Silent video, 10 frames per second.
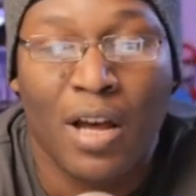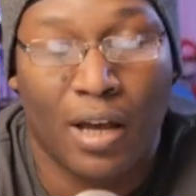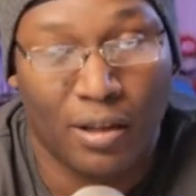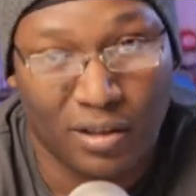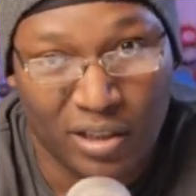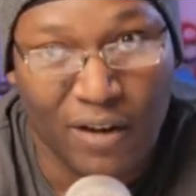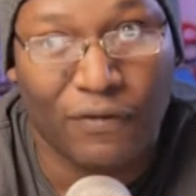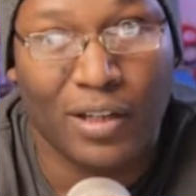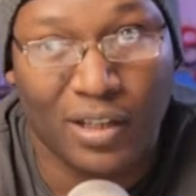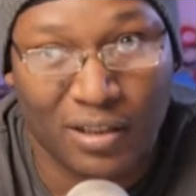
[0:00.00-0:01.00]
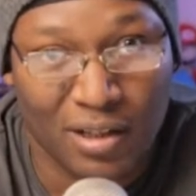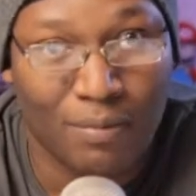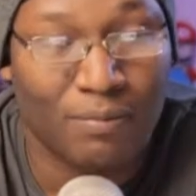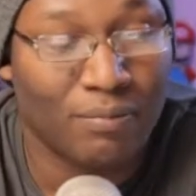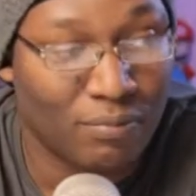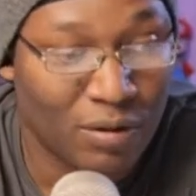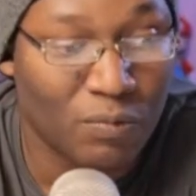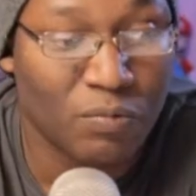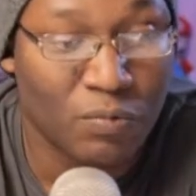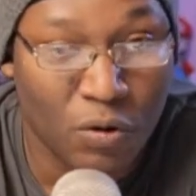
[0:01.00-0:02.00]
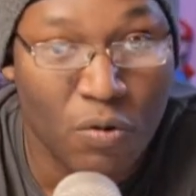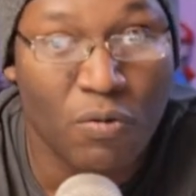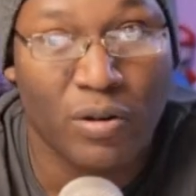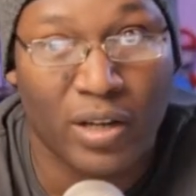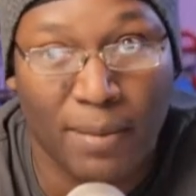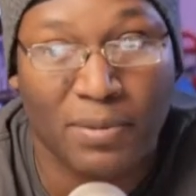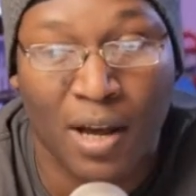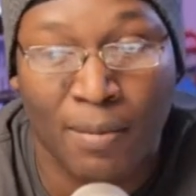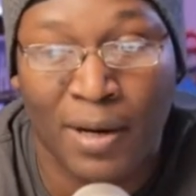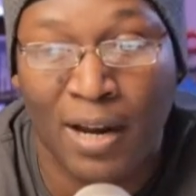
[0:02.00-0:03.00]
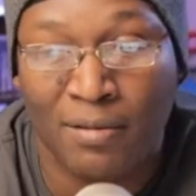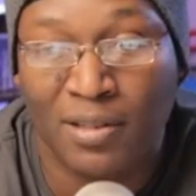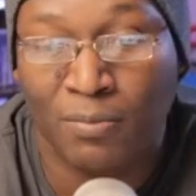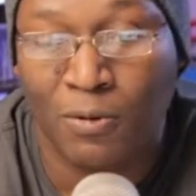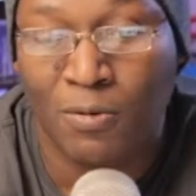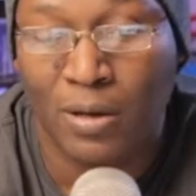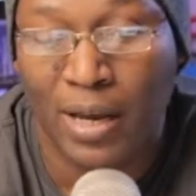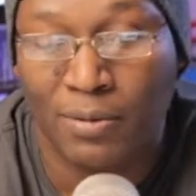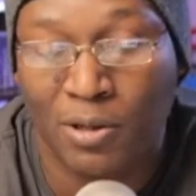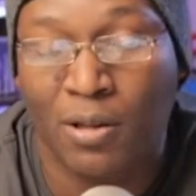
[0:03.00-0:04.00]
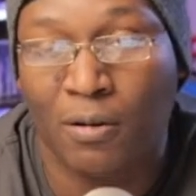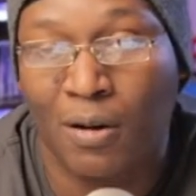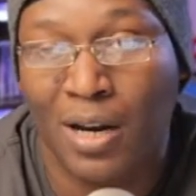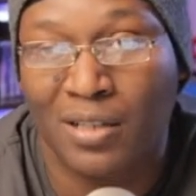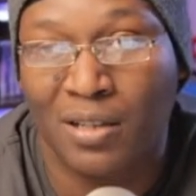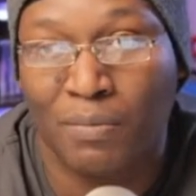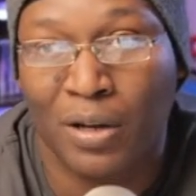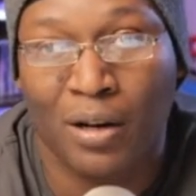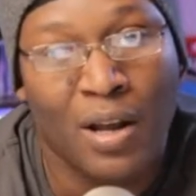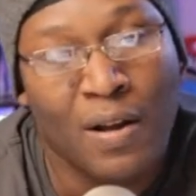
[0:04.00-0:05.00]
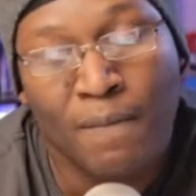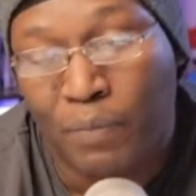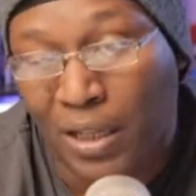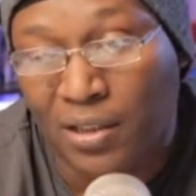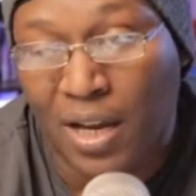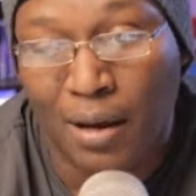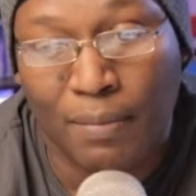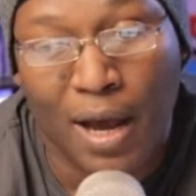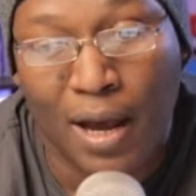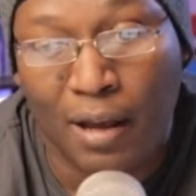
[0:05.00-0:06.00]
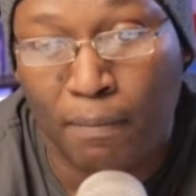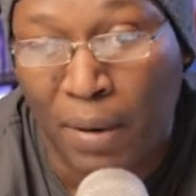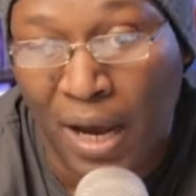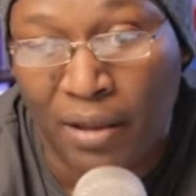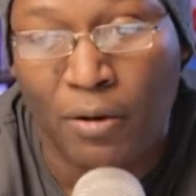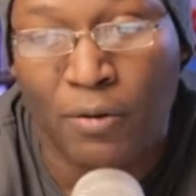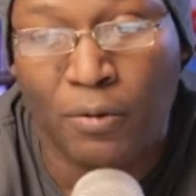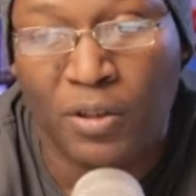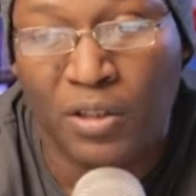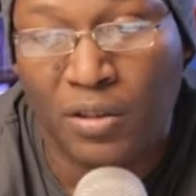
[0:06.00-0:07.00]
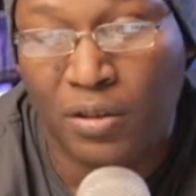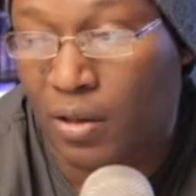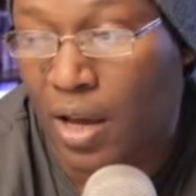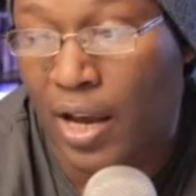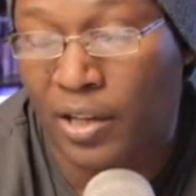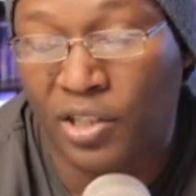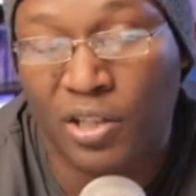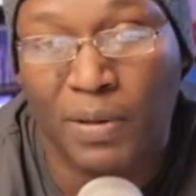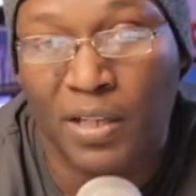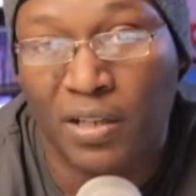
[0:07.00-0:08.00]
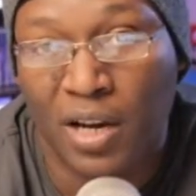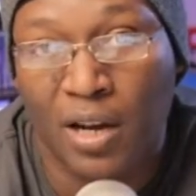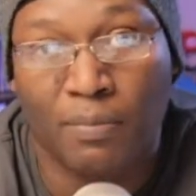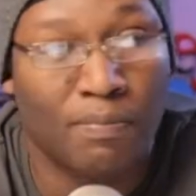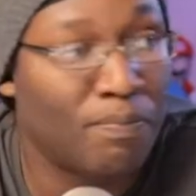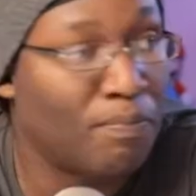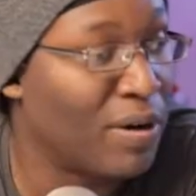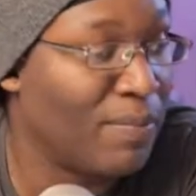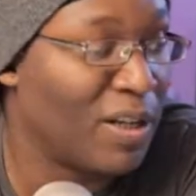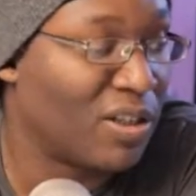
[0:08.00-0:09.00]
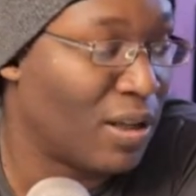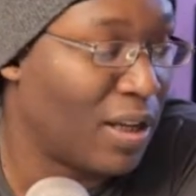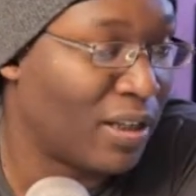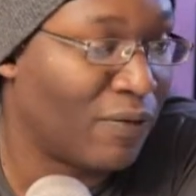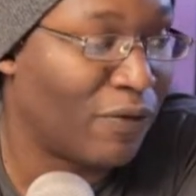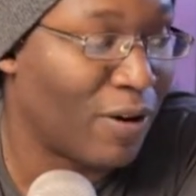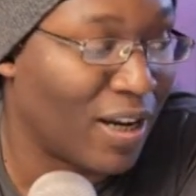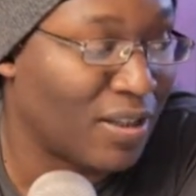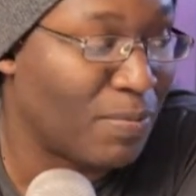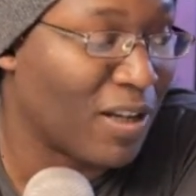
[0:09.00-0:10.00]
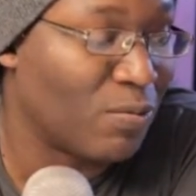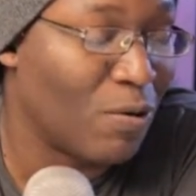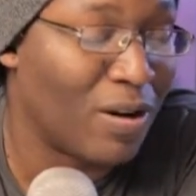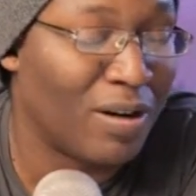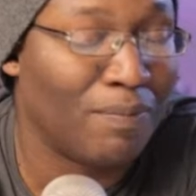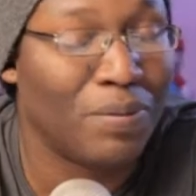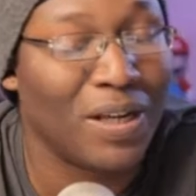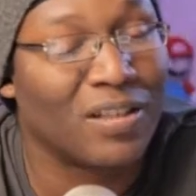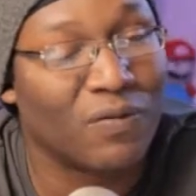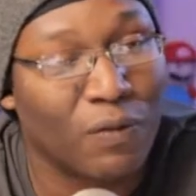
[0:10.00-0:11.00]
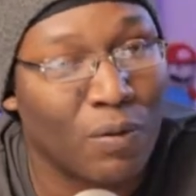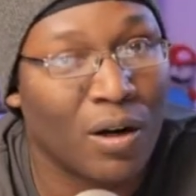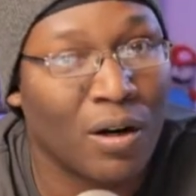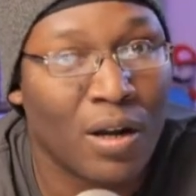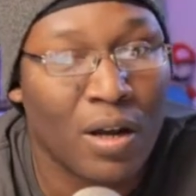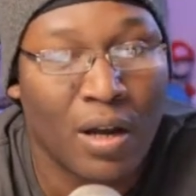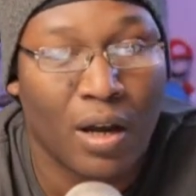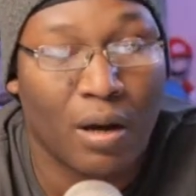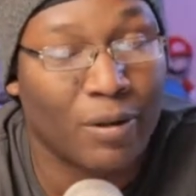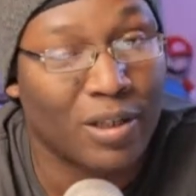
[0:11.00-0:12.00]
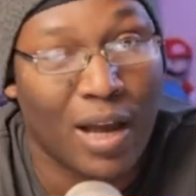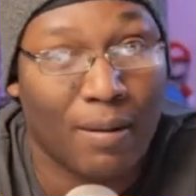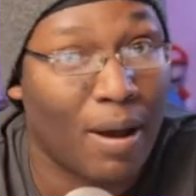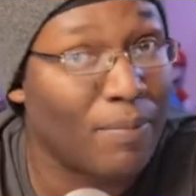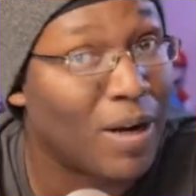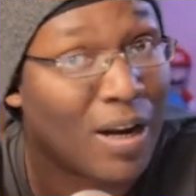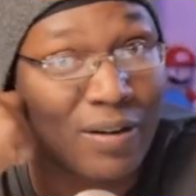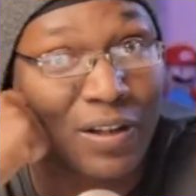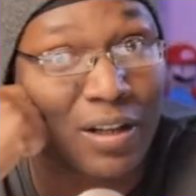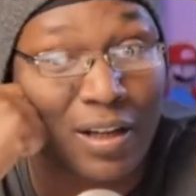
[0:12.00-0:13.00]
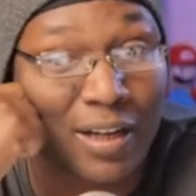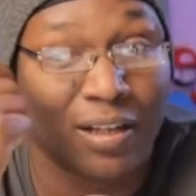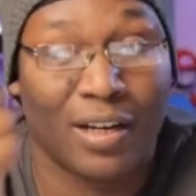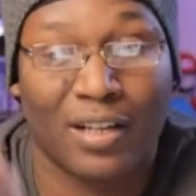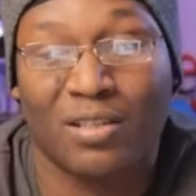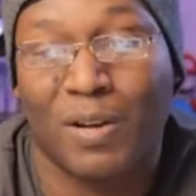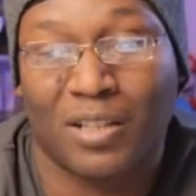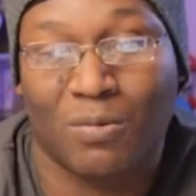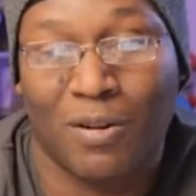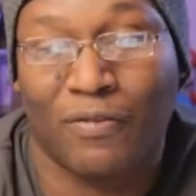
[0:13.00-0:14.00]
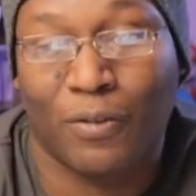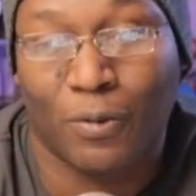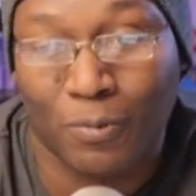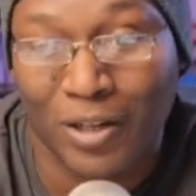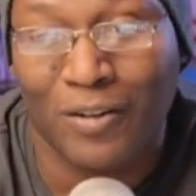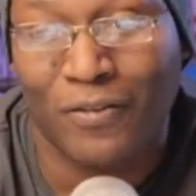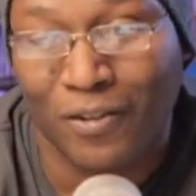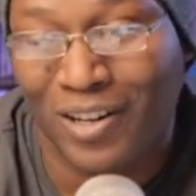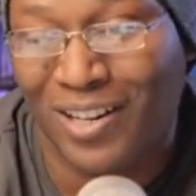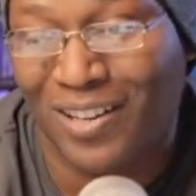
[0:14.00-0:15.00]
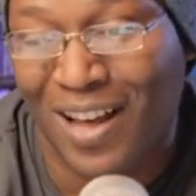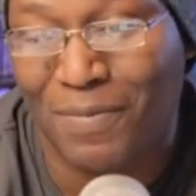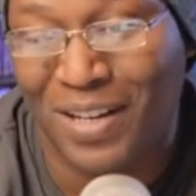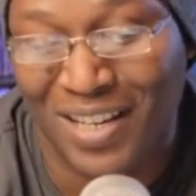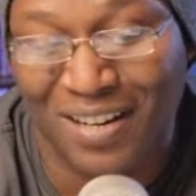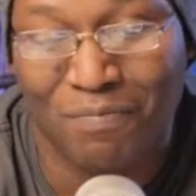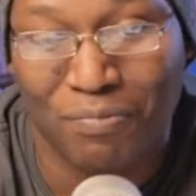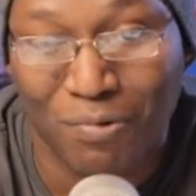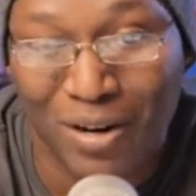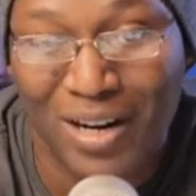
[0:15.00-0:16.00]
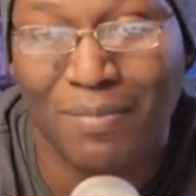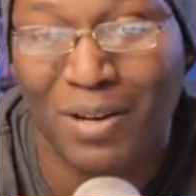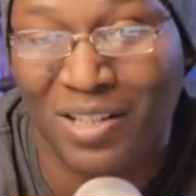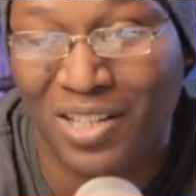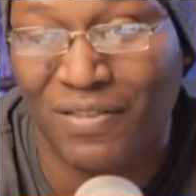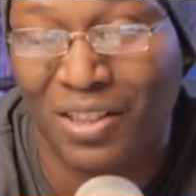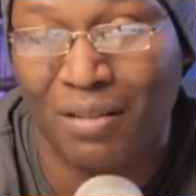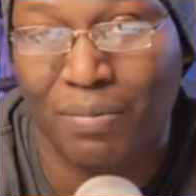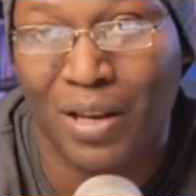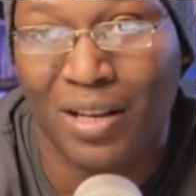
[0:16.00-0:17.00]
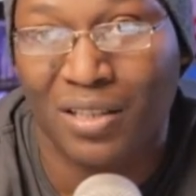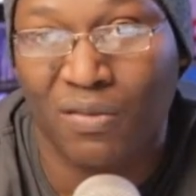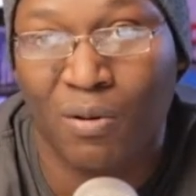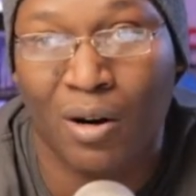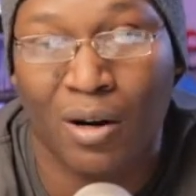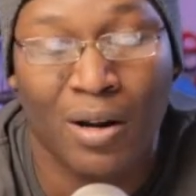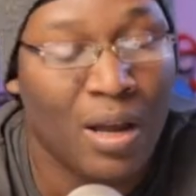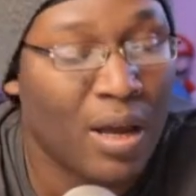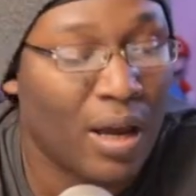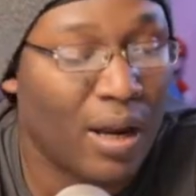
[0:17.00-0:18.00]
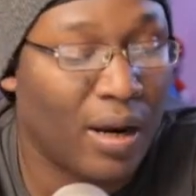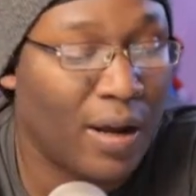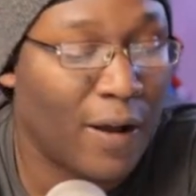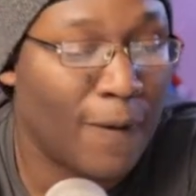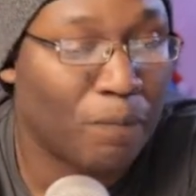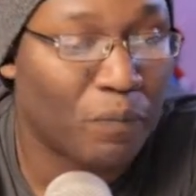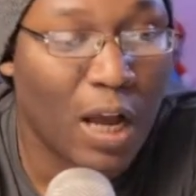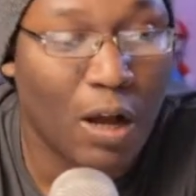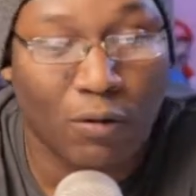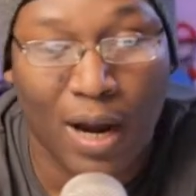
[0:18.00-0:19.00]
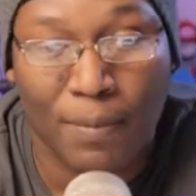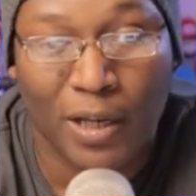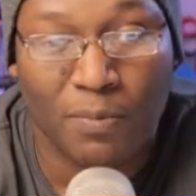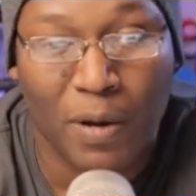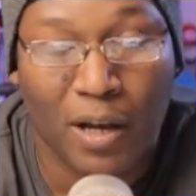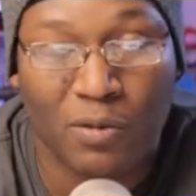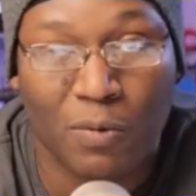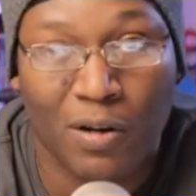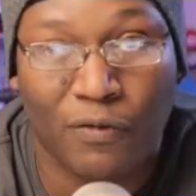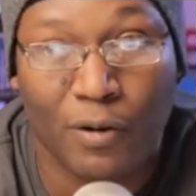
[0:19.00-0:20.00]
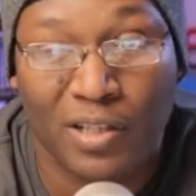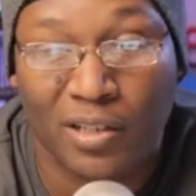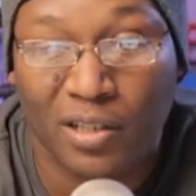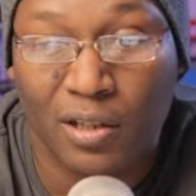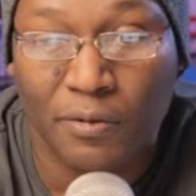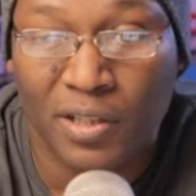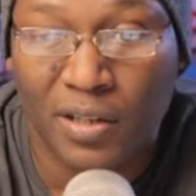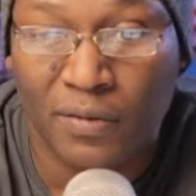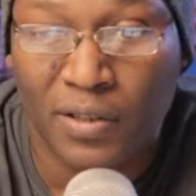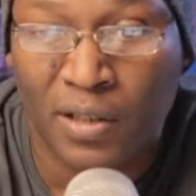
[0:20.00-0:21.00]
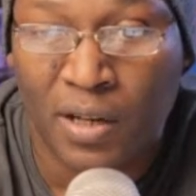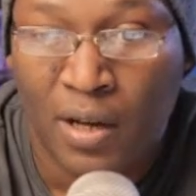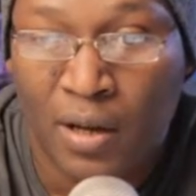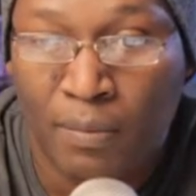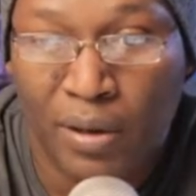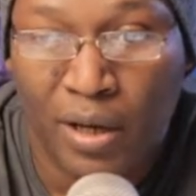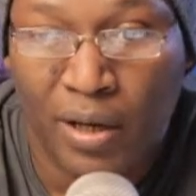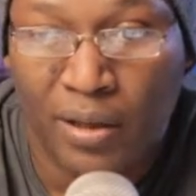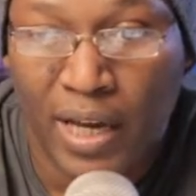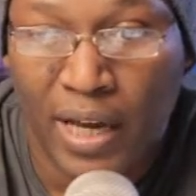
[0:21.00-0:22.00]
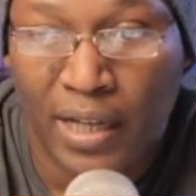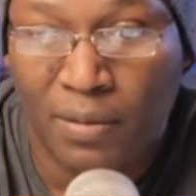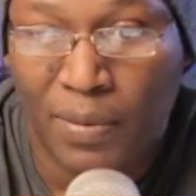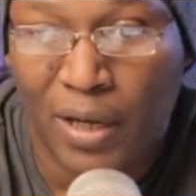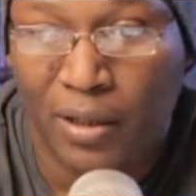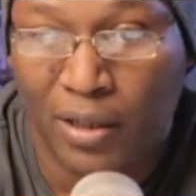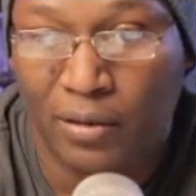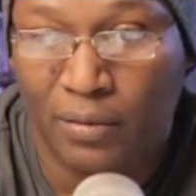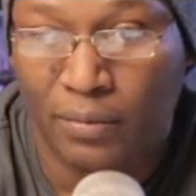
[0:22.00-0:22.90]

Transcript: Uh, there's definitely some cool games coming out and some cool games on the horizon, but by the time I buy those, I should be done pretty much collecting for Xbox One and PS4, uh, which I I'm not even collecting Xbox One for real for real. I've been getting pretty much everything PS4, and uh, I'll grab Xbox One for its exclusives, but that's about it.